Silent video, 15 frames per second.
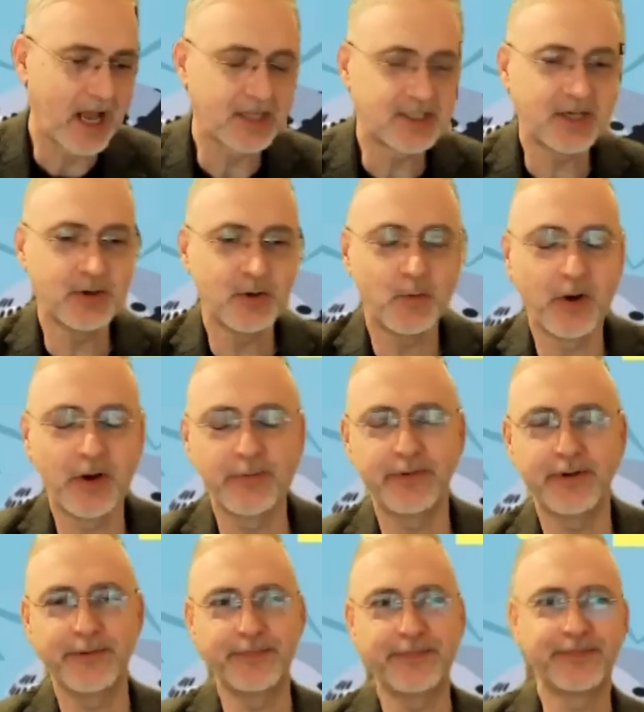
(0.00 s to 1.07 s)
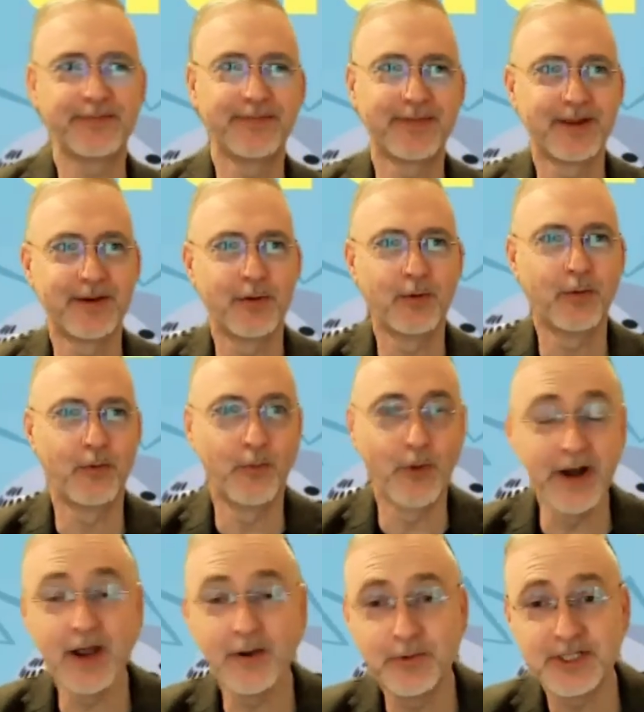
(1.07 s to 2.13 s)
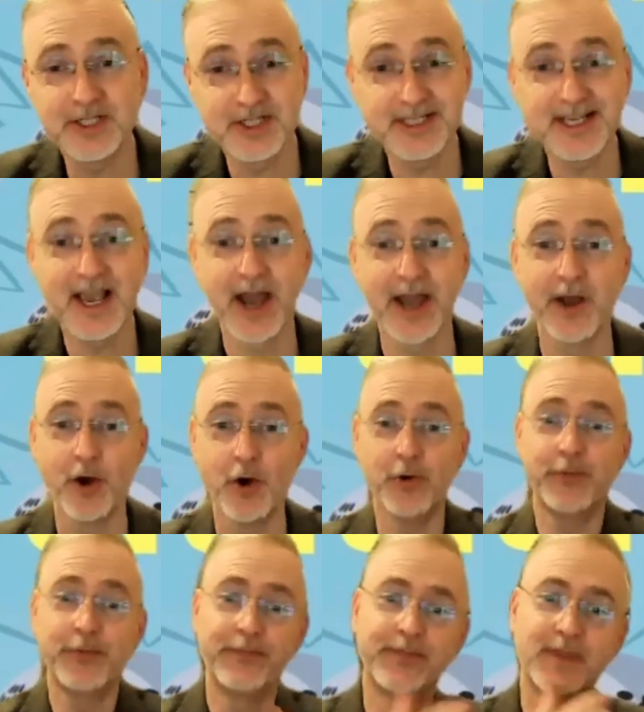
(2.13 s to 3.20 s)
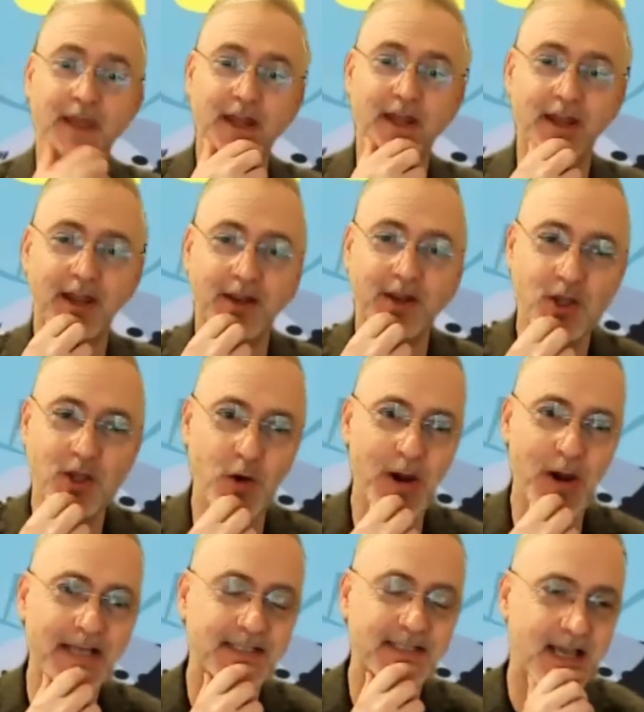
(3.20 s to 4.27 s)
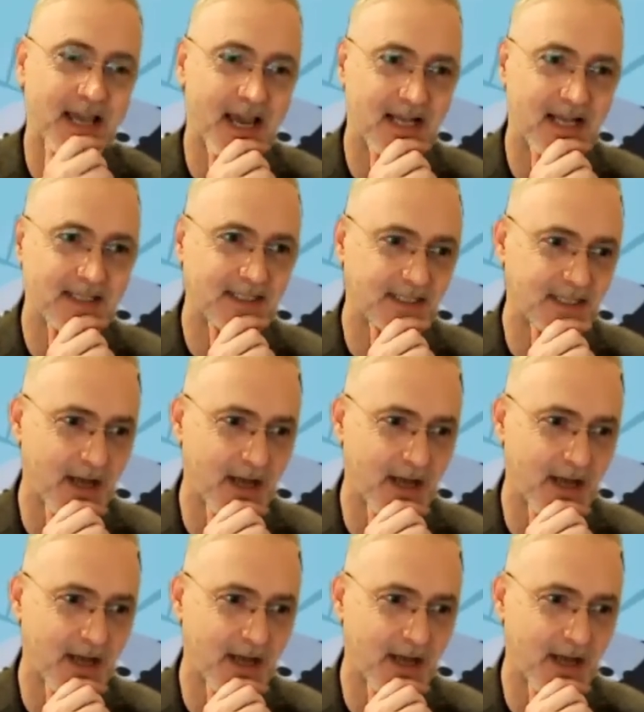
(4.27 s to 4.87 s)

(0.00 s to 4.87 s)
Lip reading: I'll tell you what, when I was a CIO in the US, I had,